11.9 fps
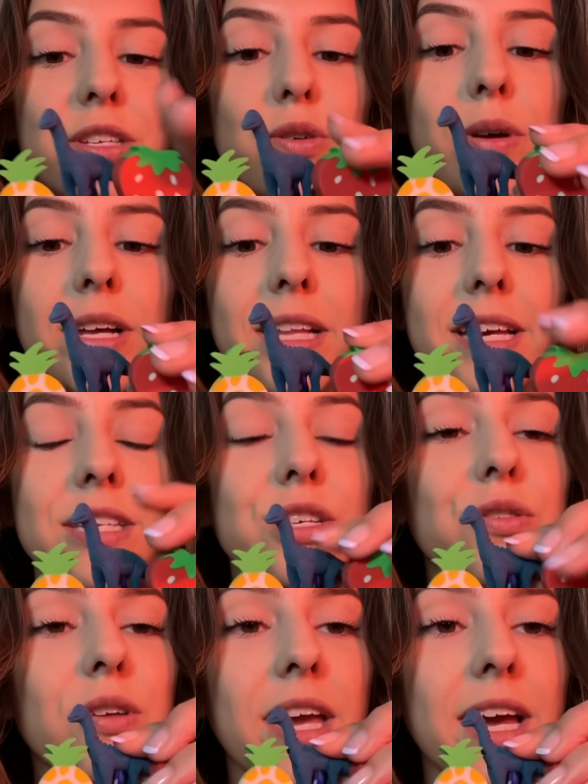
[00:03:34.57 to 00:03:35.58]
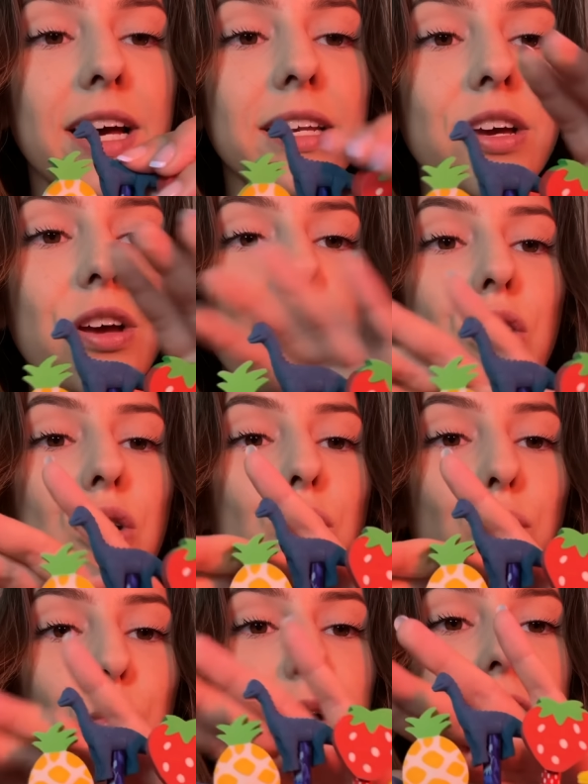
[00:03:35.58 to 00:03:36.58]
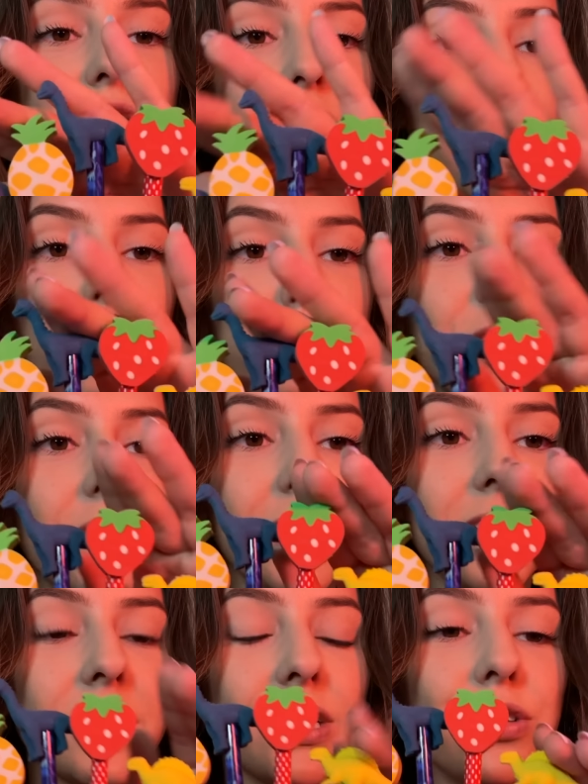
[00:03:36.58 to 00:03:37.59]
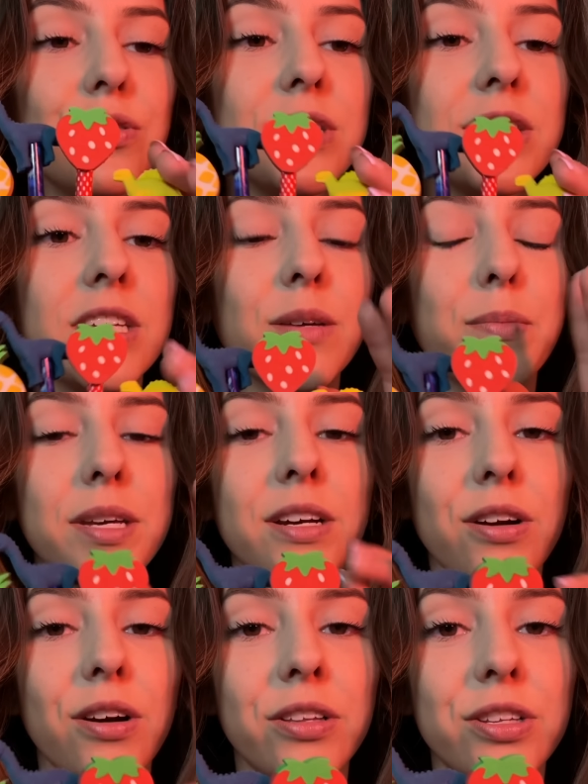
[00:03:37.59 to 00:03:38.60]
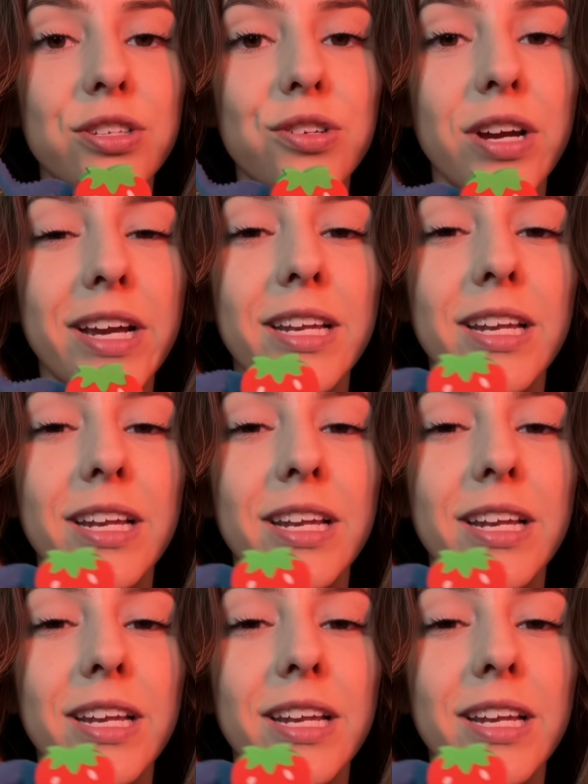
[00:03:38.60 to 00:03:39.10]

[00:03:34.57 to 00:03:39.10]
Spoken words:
as quickly as you can which object you see appear on the screen.